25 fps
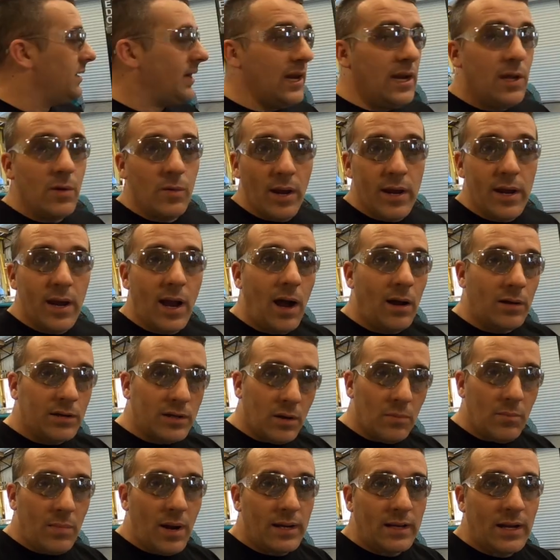Anyway, I'll
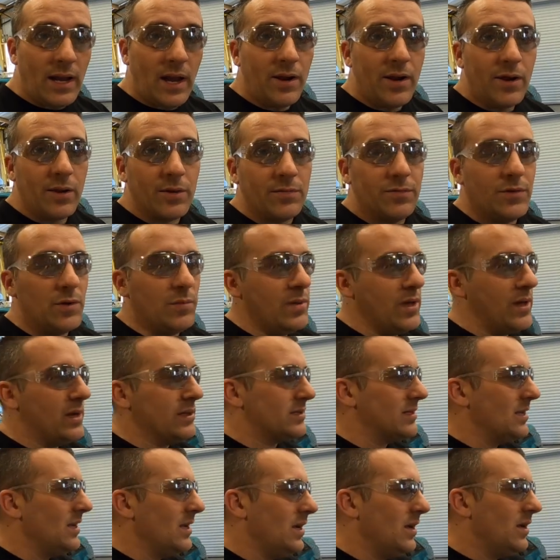come back out here in a few
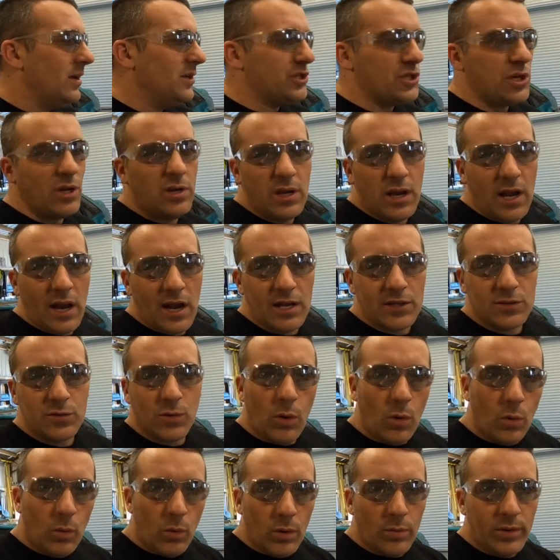minutes, show you guys
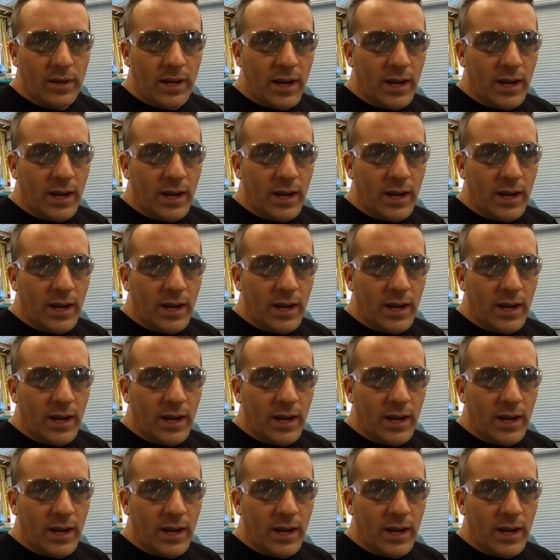what we